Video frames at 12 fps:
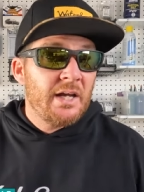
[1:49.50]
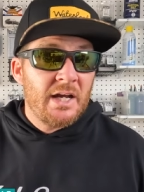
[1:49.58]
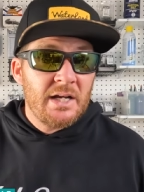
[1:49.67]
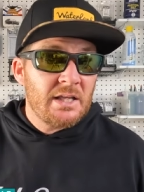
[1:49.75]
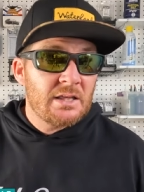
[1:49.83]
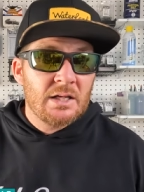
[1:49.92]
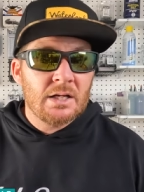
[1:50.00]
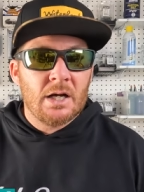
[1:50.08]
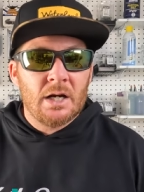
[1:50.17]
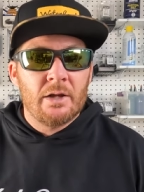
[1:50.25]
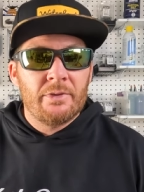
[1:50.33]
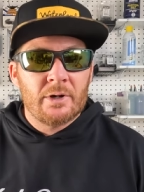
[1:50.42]
anything
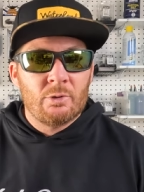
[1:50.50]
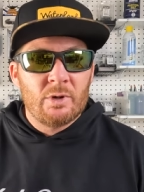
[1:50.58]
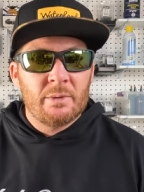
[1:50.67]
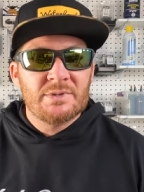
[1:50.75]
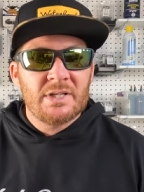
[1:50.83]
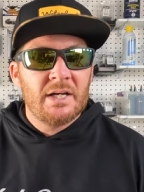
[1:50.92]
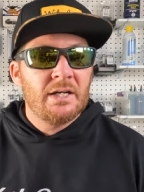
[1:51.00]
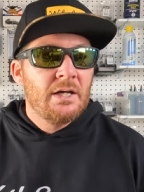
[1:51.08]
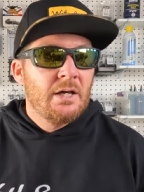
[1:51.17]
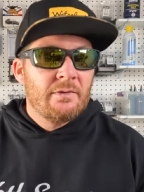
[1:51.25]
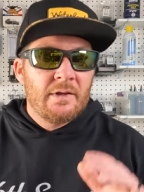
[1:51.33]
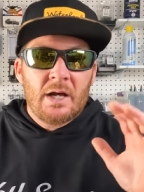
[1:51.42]
on their website.
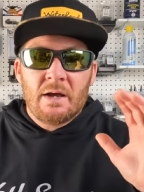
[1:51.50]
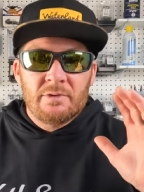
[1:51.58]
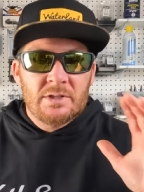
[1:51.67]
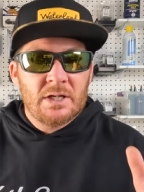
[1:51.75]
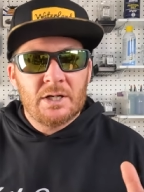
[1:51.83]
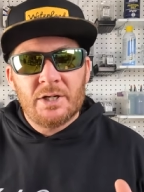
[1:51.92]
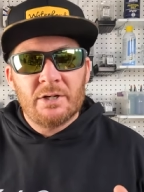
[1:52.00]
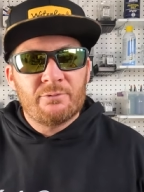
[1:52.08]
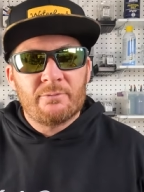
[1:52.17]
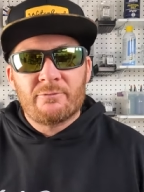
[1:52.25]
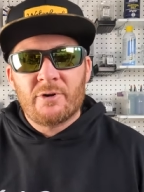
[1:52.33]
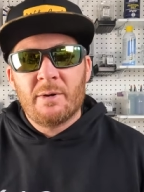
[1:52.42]
They have a ton of
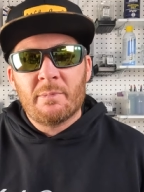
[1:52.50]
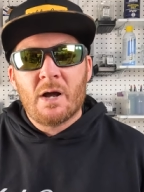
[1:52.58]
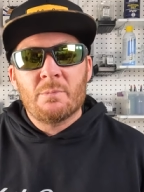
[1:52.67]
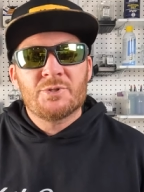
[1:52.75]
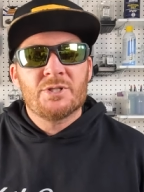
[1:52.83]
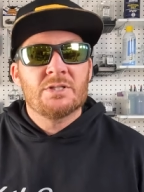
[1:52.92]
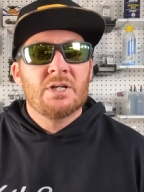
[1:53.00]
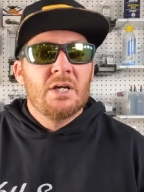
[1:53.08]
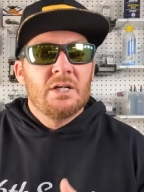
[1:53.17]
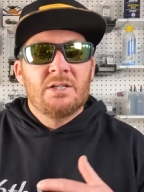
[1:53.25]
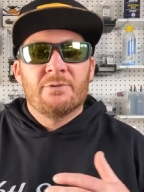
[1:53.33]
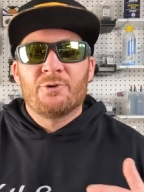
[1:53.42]
different frame options,
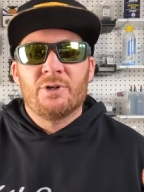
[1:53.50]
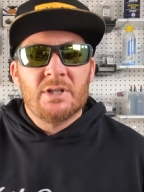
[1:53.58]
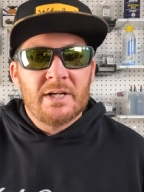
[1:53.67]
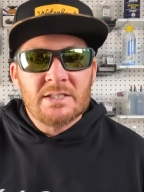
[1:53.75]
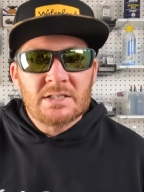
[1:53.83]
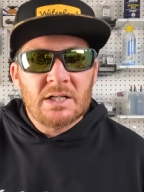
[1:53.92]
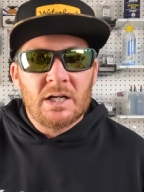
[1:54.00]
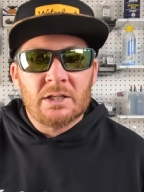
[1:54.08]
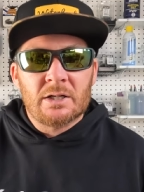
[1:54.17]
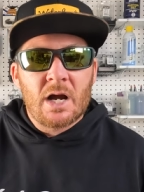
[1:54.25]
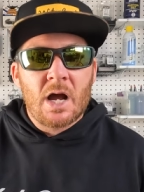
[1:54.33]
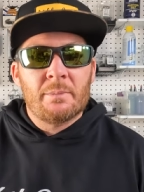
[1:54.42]
different lens
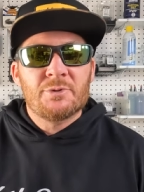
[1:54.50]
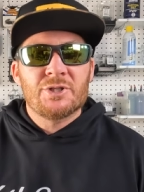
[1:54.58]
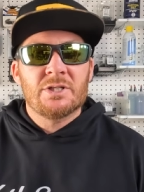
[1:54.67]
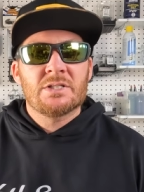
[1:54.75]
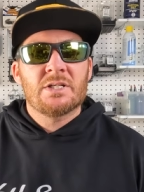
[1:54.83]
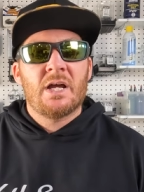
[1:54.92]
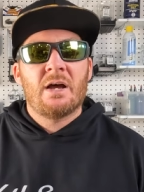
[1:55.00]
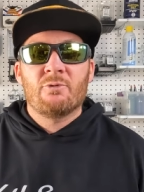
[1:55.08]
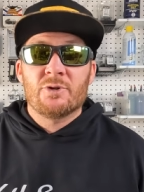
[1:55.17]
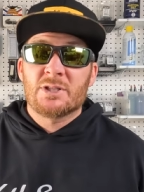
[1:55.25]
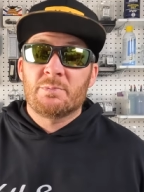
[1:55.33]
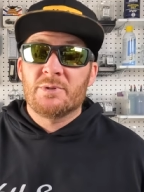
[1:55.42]
color options. They have
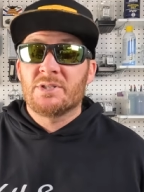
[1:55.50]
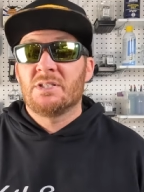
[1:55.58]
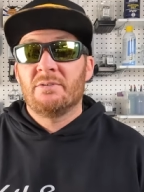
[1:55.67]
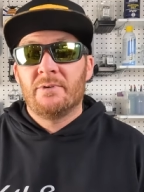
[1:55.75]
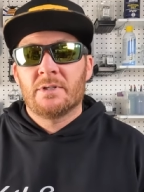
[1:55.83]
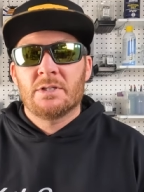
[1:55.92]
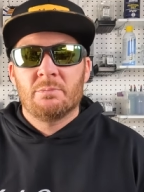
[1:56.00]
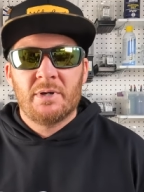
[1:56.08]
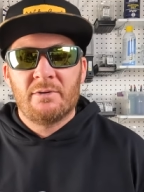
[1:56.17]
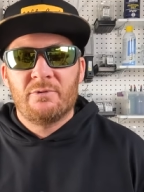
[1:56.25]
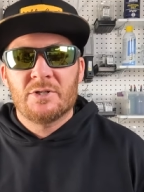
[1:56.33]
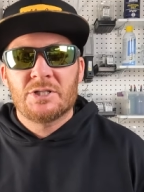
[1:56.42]
one specific to
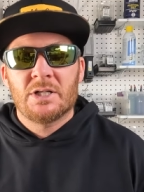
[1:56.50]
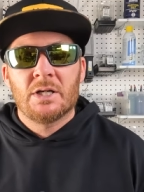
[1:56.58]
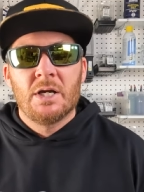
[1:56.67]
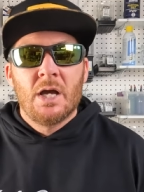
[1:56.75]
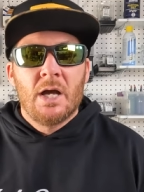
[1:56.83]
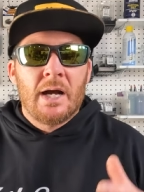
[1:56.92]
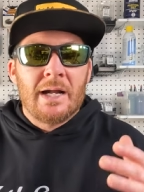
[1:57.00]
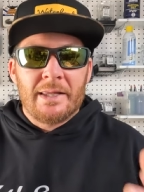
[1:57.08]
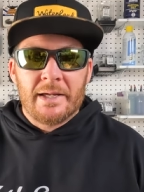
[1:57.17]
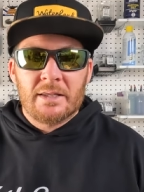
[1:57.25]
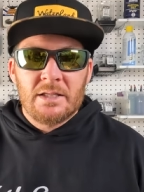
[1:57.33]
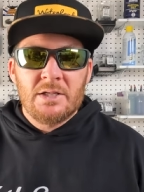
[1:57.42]
bed fishing. I
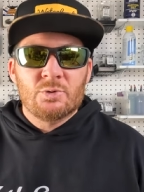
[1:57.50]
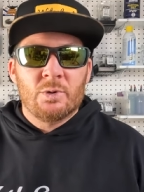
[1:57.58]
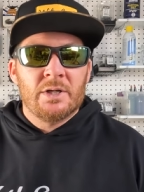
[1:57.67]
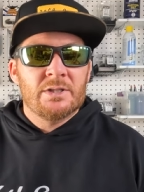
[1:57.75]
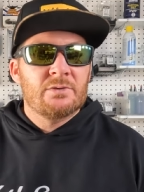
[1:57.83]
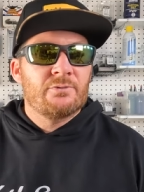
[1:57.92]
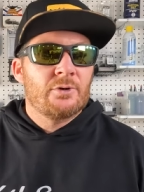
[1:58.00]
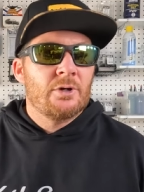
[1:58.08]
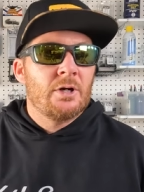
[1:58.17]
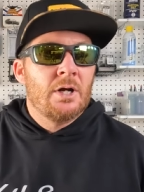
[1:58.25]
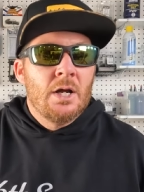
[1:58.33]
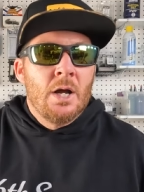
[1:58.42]
like these ones
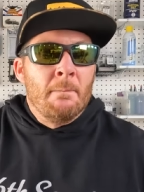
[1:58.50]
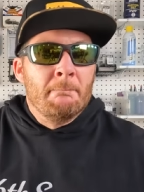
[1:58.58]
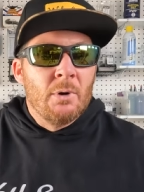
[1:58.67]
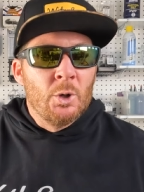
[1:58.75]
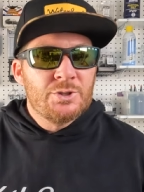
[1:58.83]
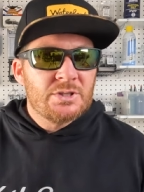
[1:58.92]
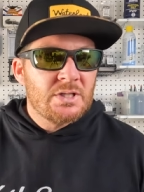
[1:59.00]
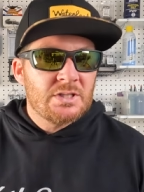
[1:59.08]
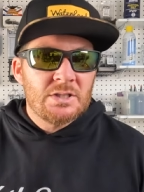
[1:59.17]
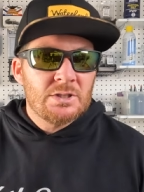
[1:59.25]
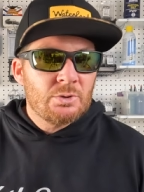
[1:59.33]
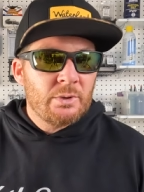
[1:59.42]
for most of the
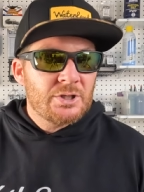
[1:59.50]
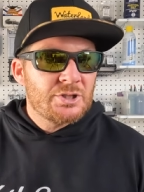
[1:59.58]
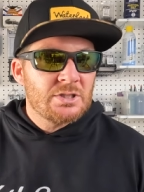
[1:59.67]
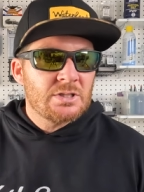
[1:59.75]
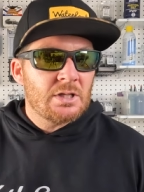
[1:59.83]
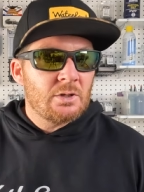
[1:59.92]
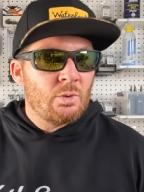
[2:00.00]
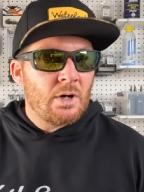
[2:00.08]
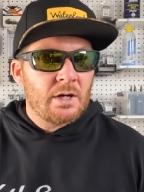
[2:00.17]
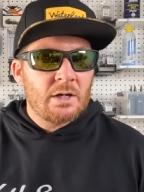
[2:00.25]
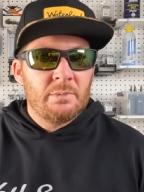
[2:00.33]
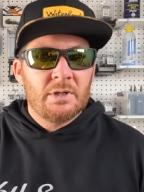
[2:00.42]
situations on the
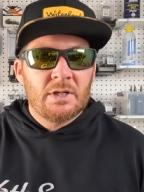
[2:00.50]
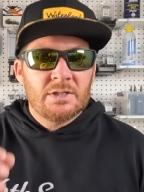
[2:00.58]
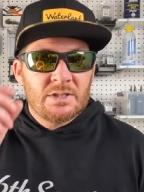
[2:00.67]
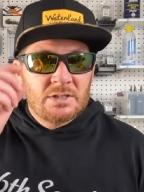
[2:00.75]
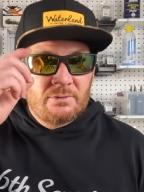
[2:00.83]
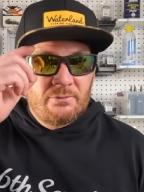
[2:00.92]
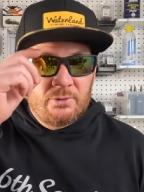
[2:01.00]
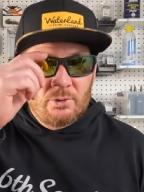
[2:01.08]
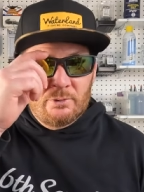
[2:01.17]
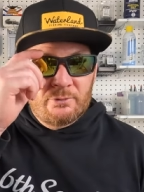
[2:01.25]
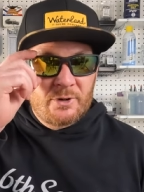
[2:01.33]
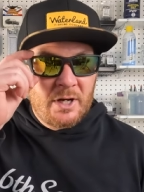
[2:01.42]
water because it's a
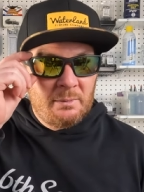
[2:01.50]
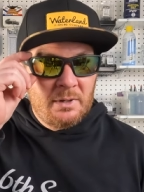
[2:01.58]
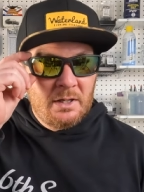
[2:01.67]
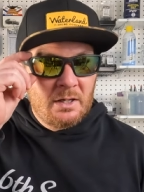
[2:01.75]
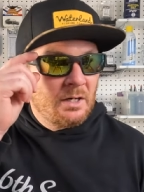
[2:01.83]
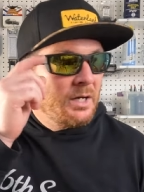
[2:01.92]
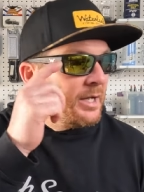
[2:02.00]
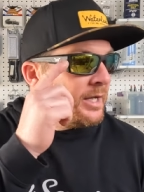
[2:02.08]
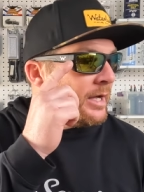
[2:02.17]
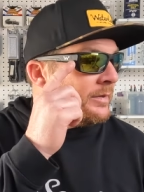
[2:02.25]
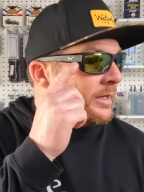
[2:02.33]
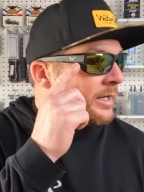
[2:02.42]
full frame here
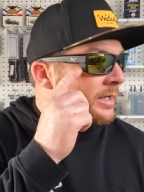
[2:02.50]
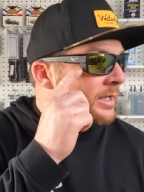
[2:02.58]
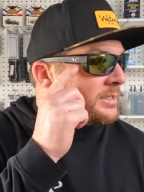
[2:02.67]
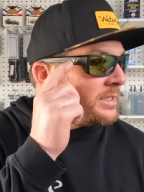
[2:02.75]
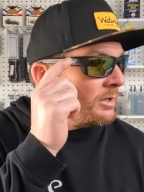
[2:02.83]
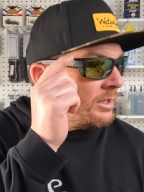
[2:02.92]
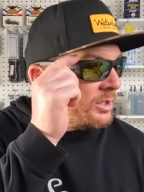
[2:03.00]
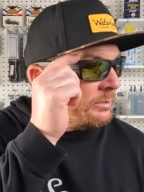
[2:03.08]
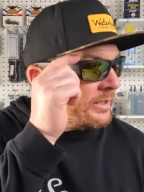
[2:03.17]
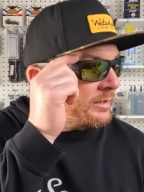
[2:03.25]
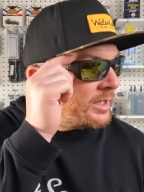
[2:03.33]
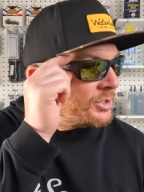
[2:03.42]
and then it cuts out a little
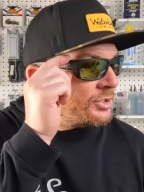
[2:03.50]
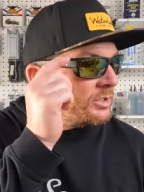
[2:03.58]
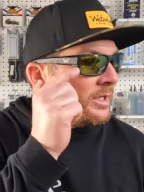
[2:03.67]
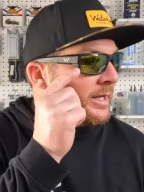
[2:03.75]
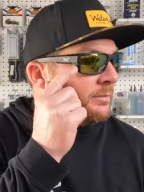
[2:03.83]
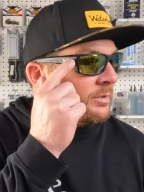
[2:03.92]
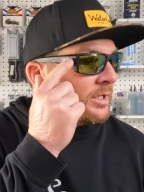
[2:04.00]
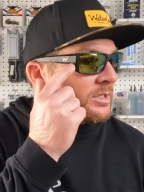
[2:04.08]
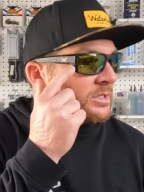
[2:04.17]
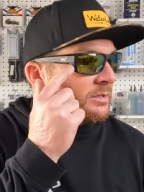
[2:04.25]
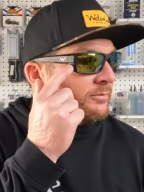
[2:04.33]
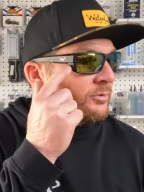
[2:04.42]
bit of extra light
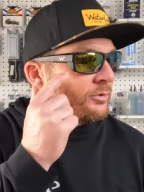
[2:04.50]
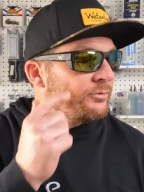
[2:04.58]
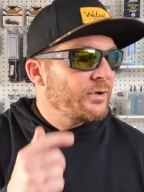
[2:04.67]
because of the full